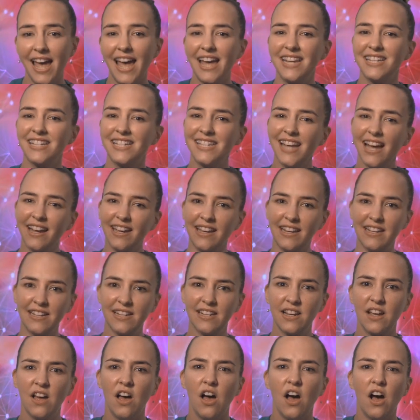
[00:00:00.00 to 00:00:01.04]
And
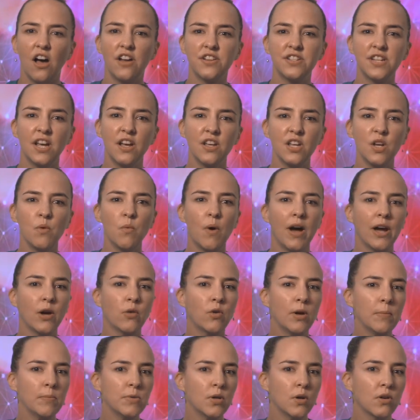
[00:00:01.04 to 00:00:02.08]
second, I'll tell you why
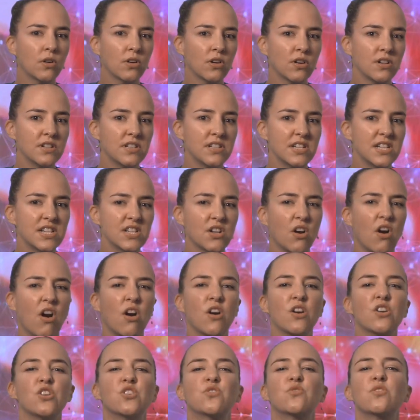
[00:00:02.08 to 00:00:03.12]
cryptocurrencies
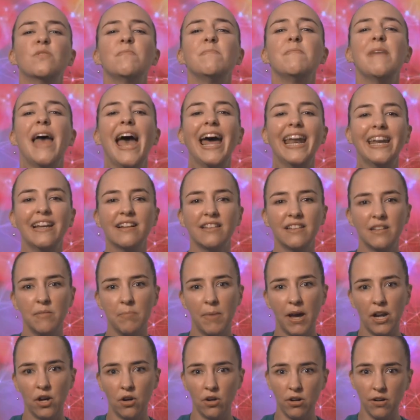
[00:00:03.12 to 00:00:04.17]
are dramatically
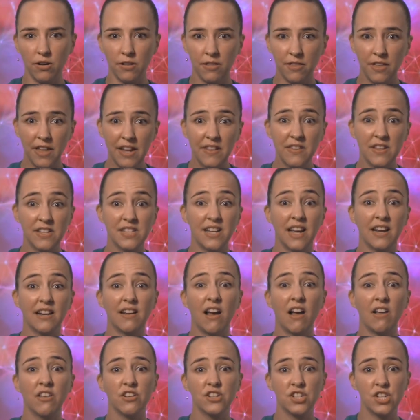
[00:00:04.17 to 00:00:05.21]
better than the
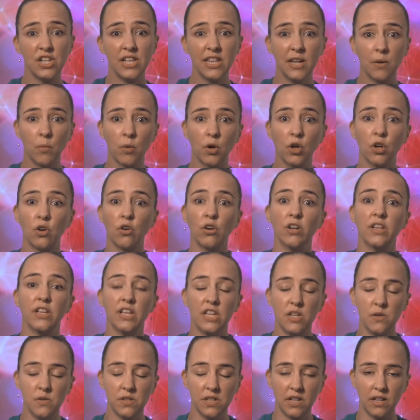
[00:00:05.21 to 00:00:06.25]
technology that we're
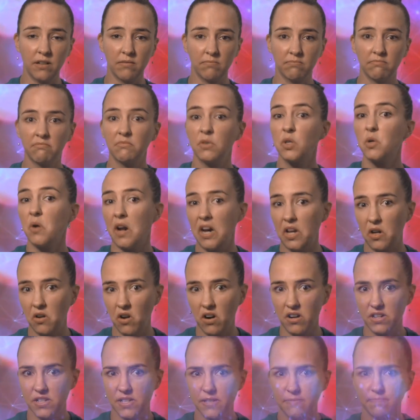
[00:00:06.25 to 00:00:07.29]
currently using, credit
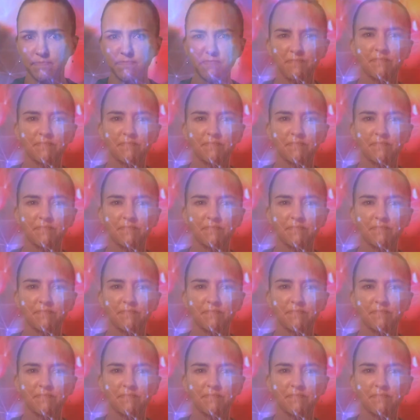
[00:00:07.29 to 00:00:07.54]
cards.